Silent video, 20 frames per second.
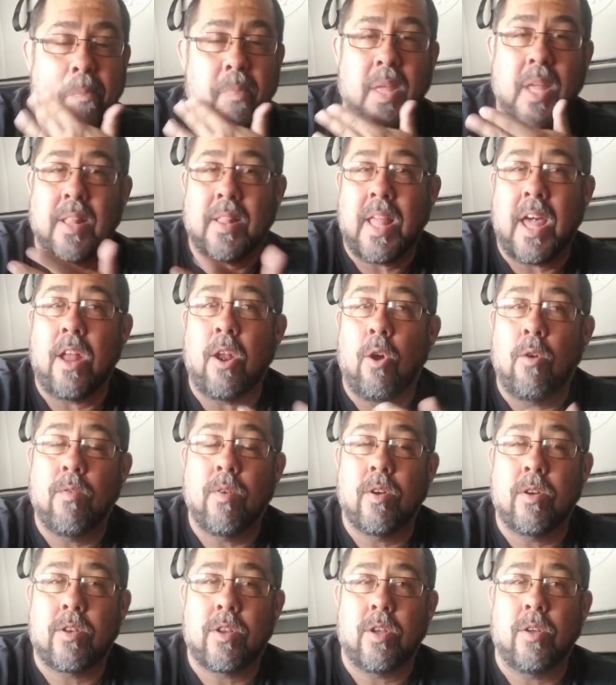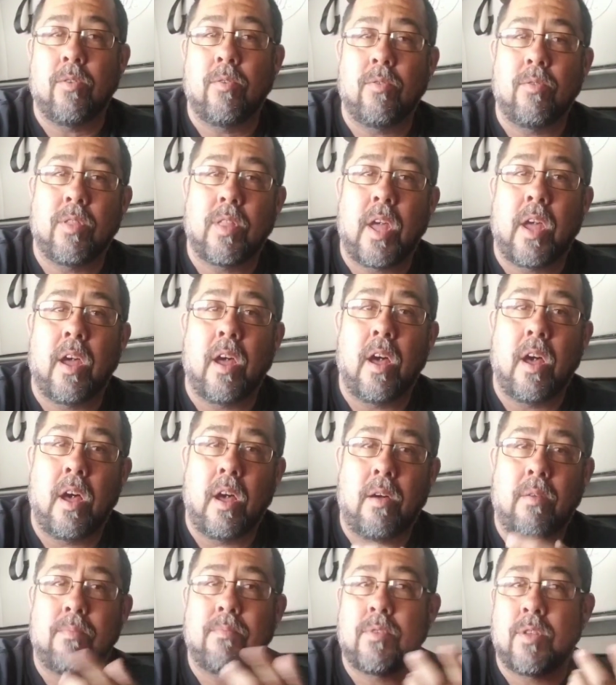getting that over to
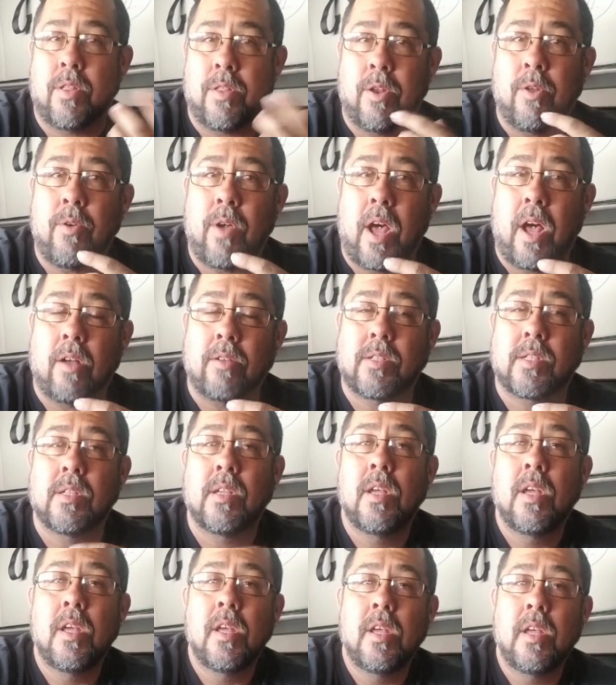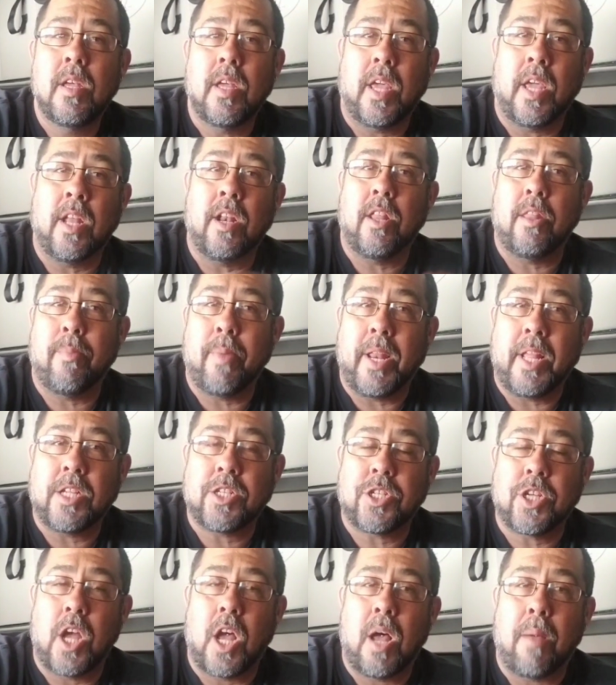the new house, into the mini
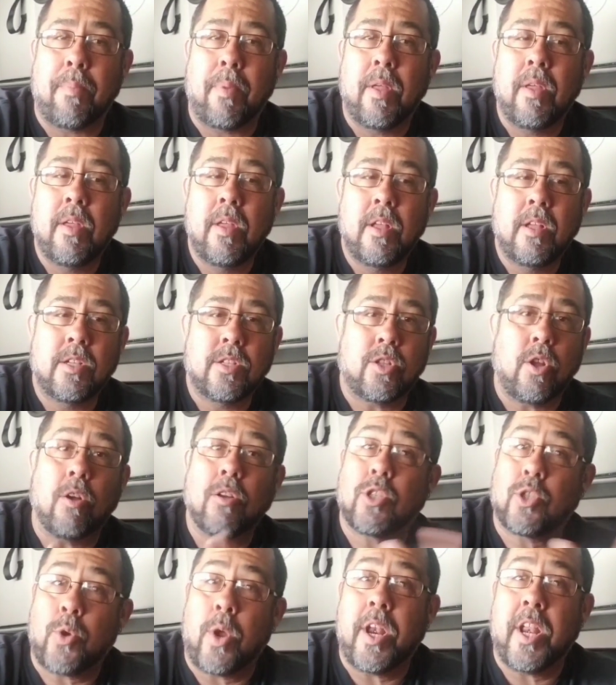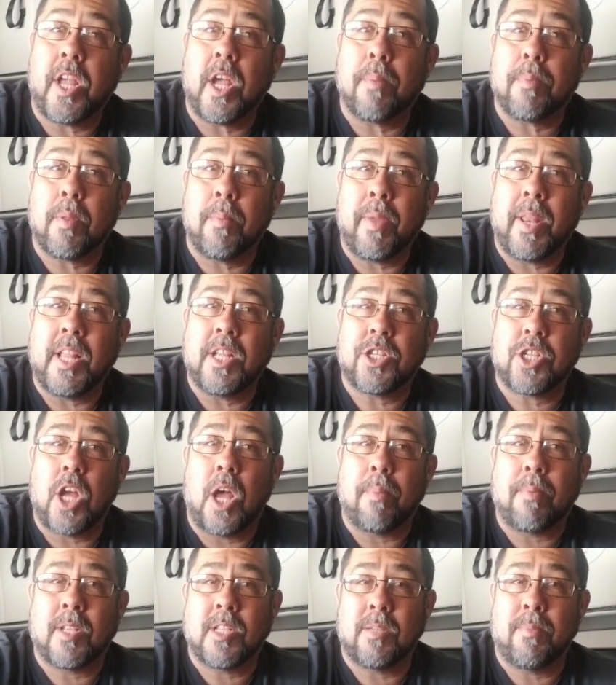shop, start straightening up the mini
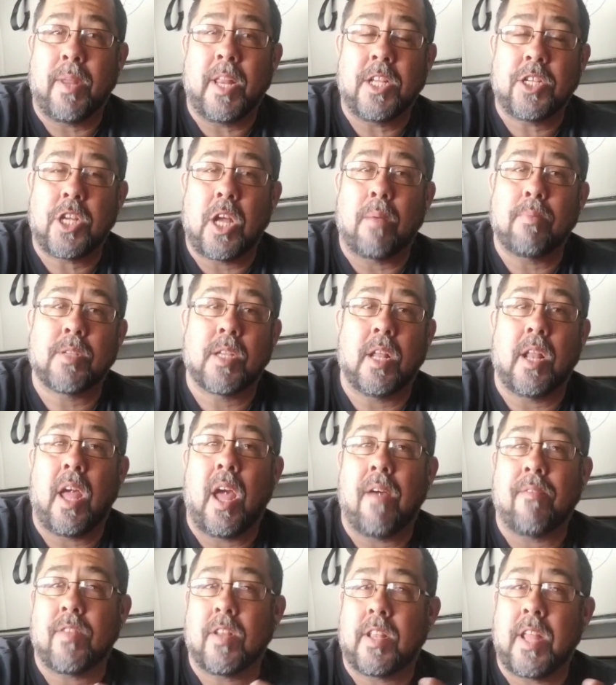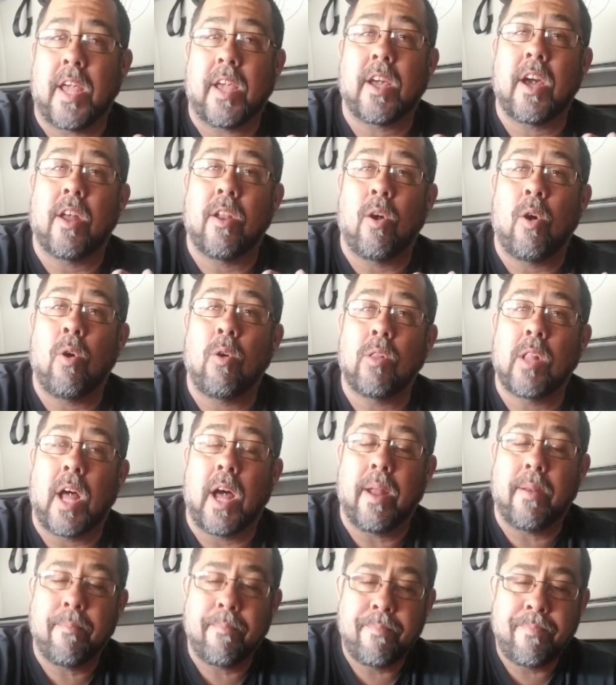shop, because the mini shop's going to have to take on a whole
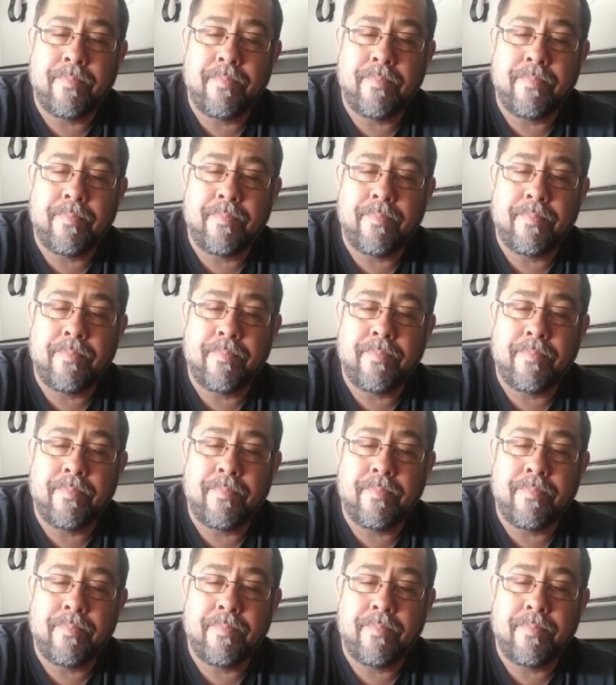lot.